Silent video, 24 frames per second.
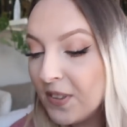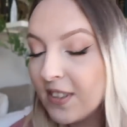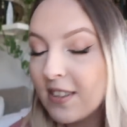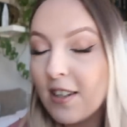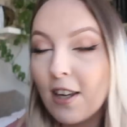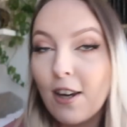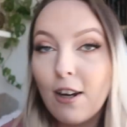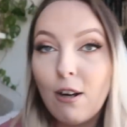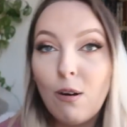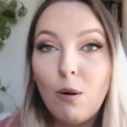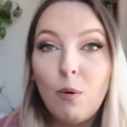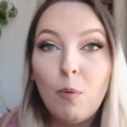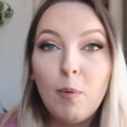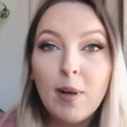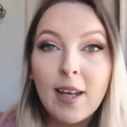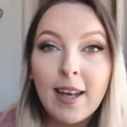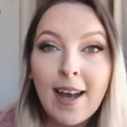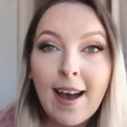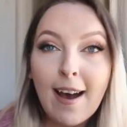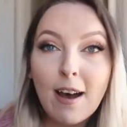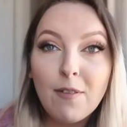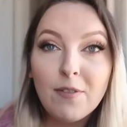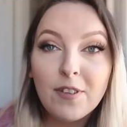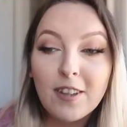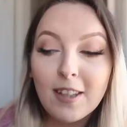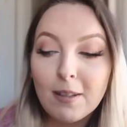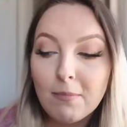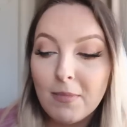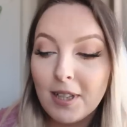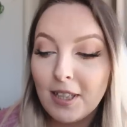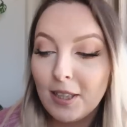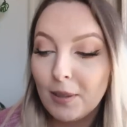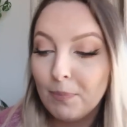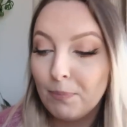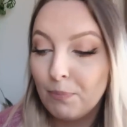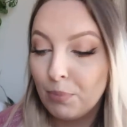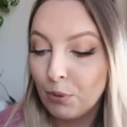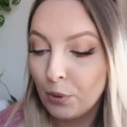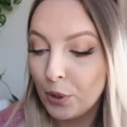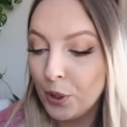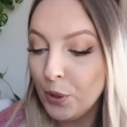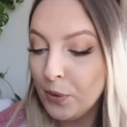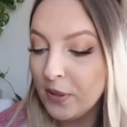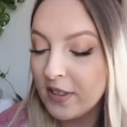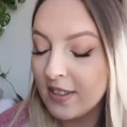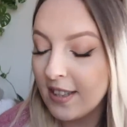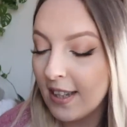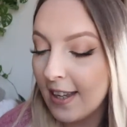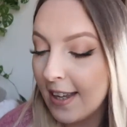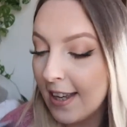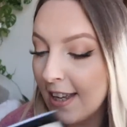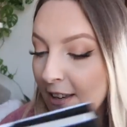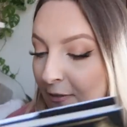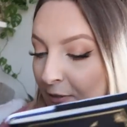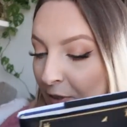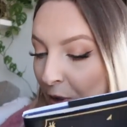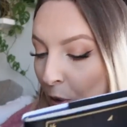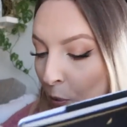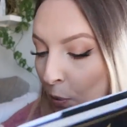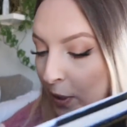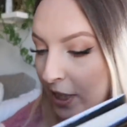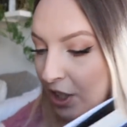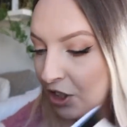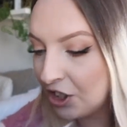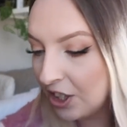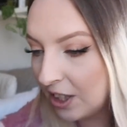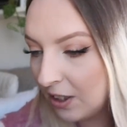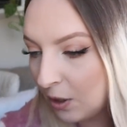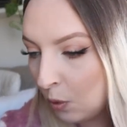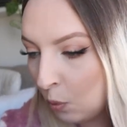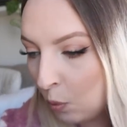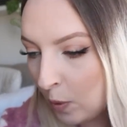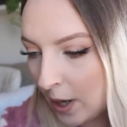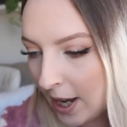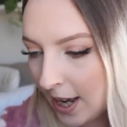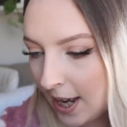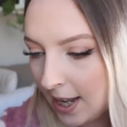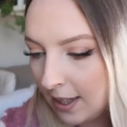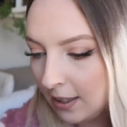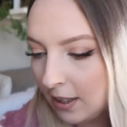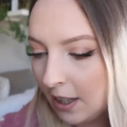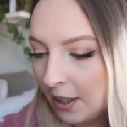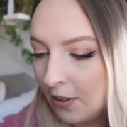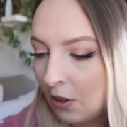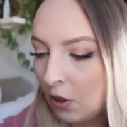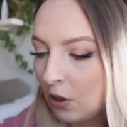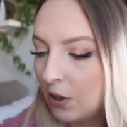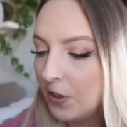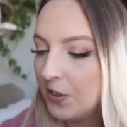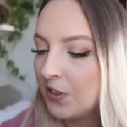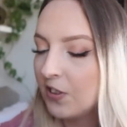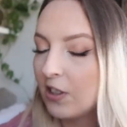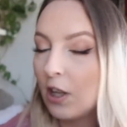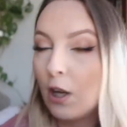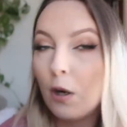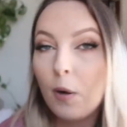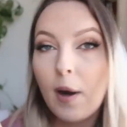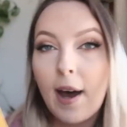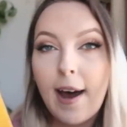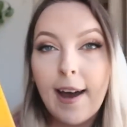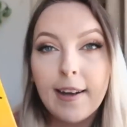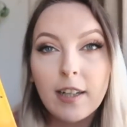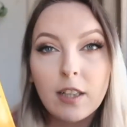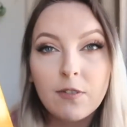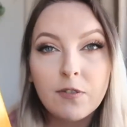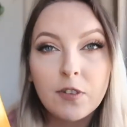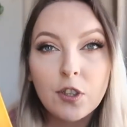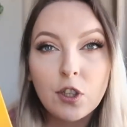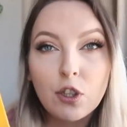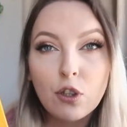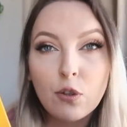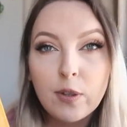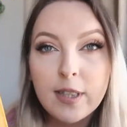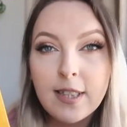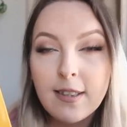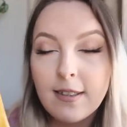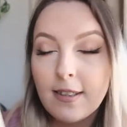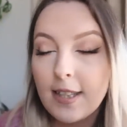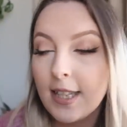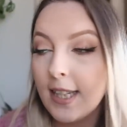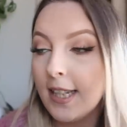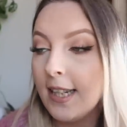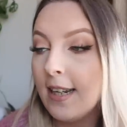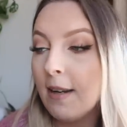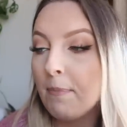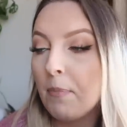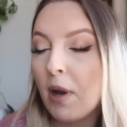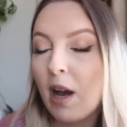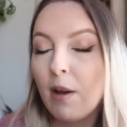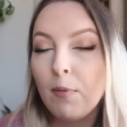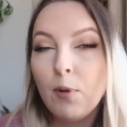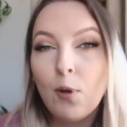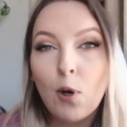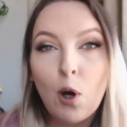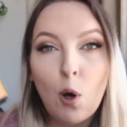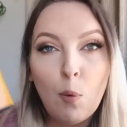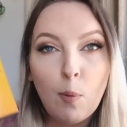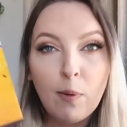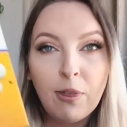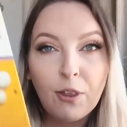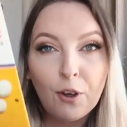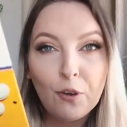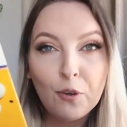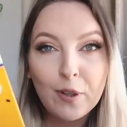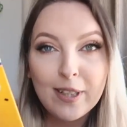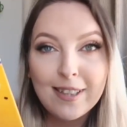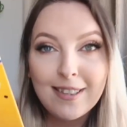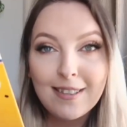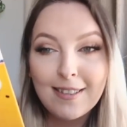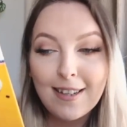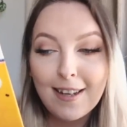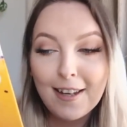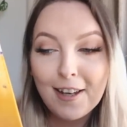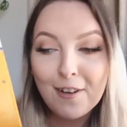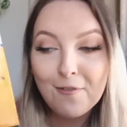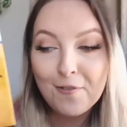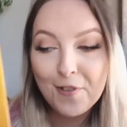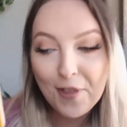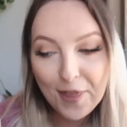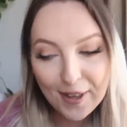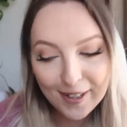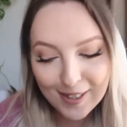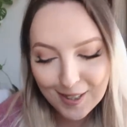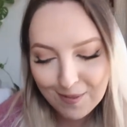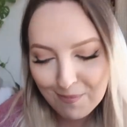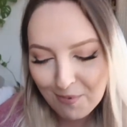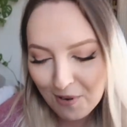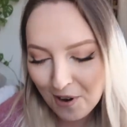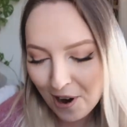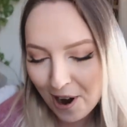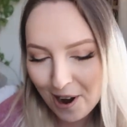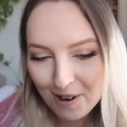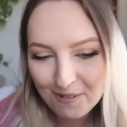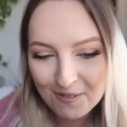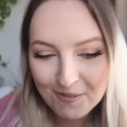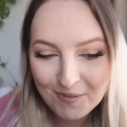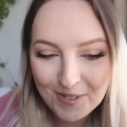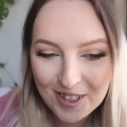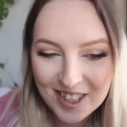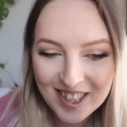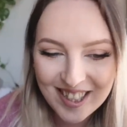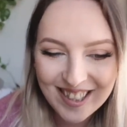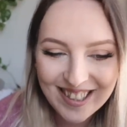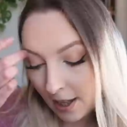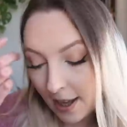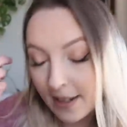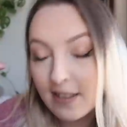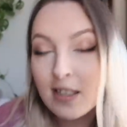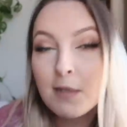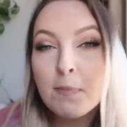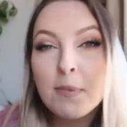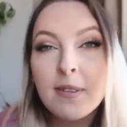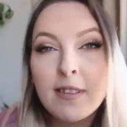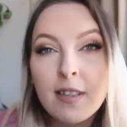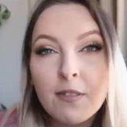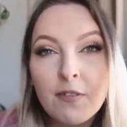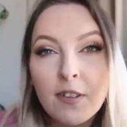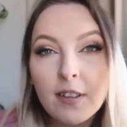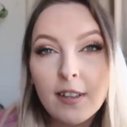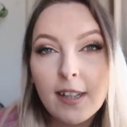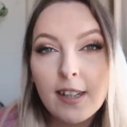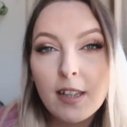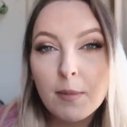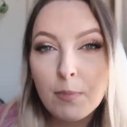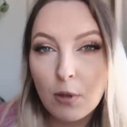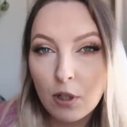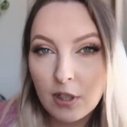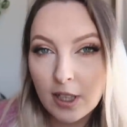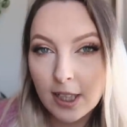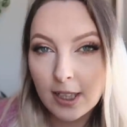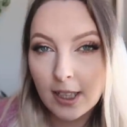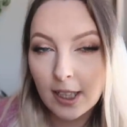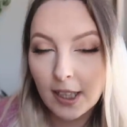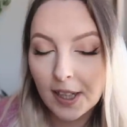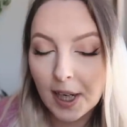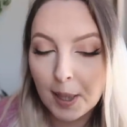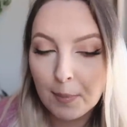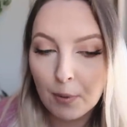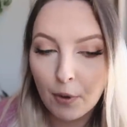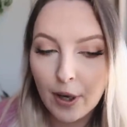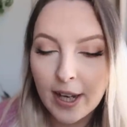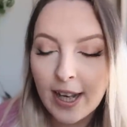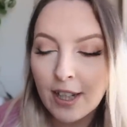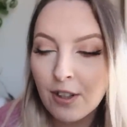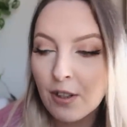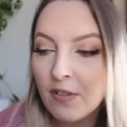So we have Camilla Bruce here for The Witch in the Well and also Agatha Christie, but I'm going with Christie for this prompt and specifically The Body in the Library.